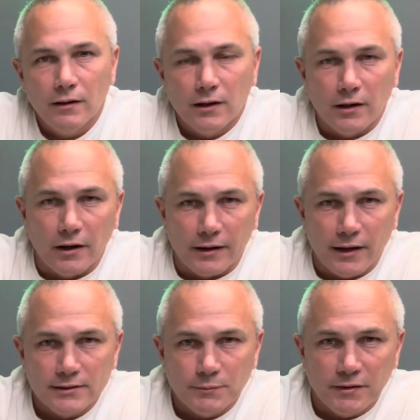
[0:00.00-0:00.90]
Alright
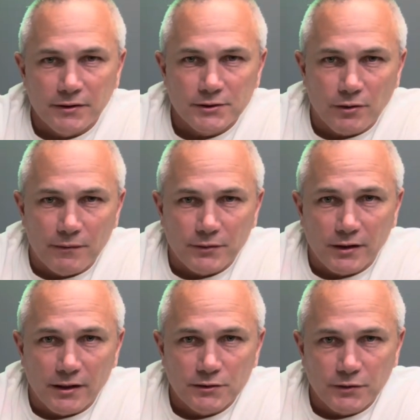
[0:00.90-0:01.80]
guys, I believe that's a wrap for
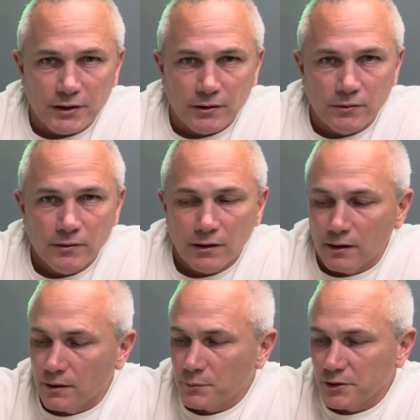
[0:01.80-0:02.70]
today's video.
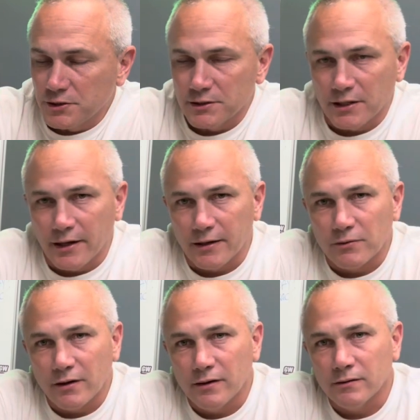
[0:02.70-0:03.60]
Appreciate you hanging
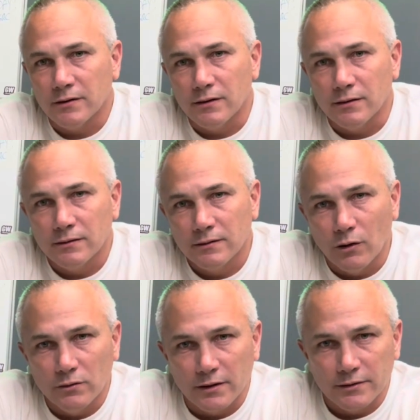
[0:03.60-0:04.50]
around. A
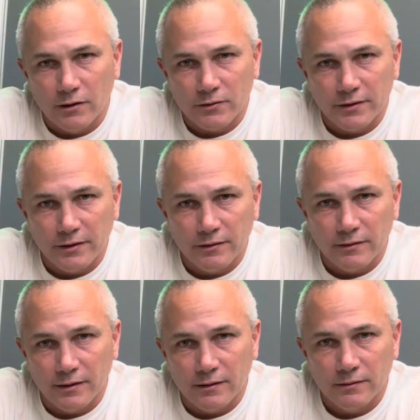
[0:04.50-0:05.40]
whole lot of talking here,
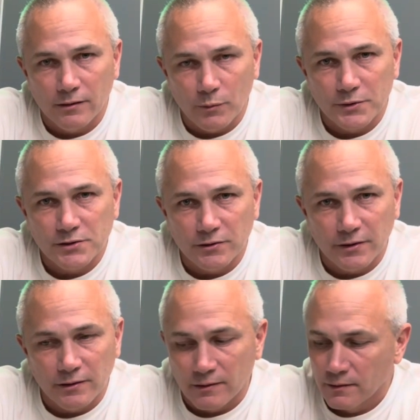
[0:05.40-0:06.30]
and I hope you're still
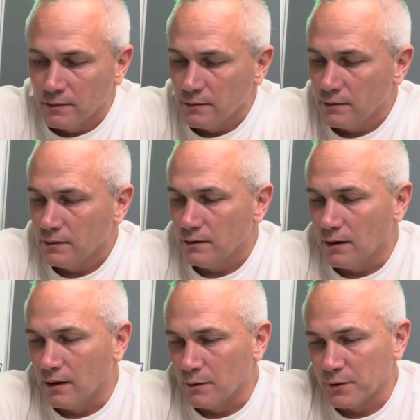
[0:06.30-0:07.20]
here.
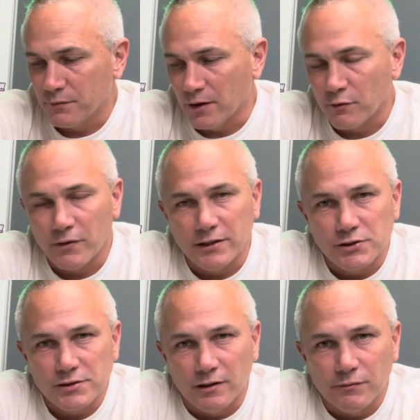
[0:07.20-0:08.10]
But if you ever find
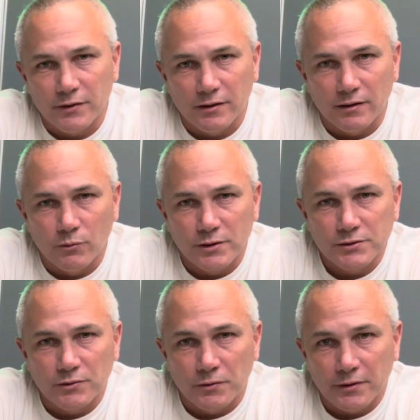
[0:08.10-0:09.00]
yourself in
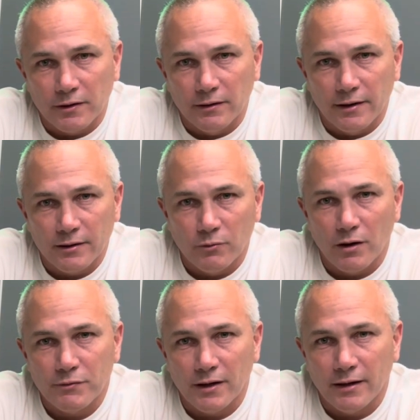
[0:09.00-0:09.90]
western North Carolina, the
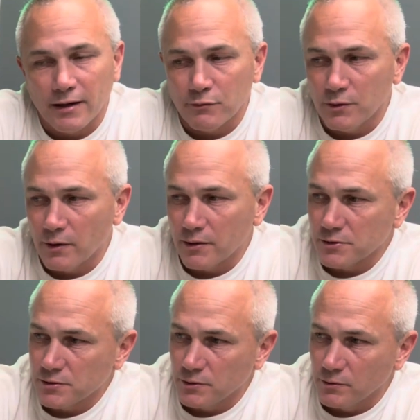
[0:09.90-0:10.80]
wife and I had a few
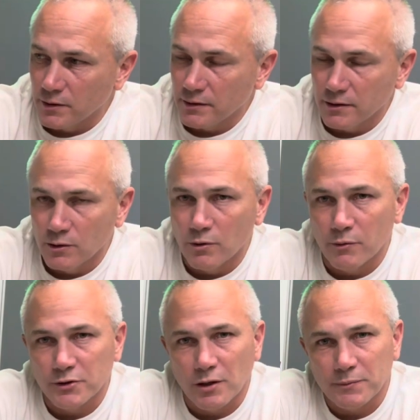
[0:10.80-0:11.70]
hours to kill while
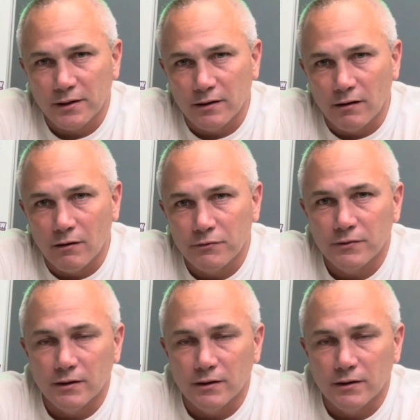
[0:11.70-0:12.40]
we dropped the kid off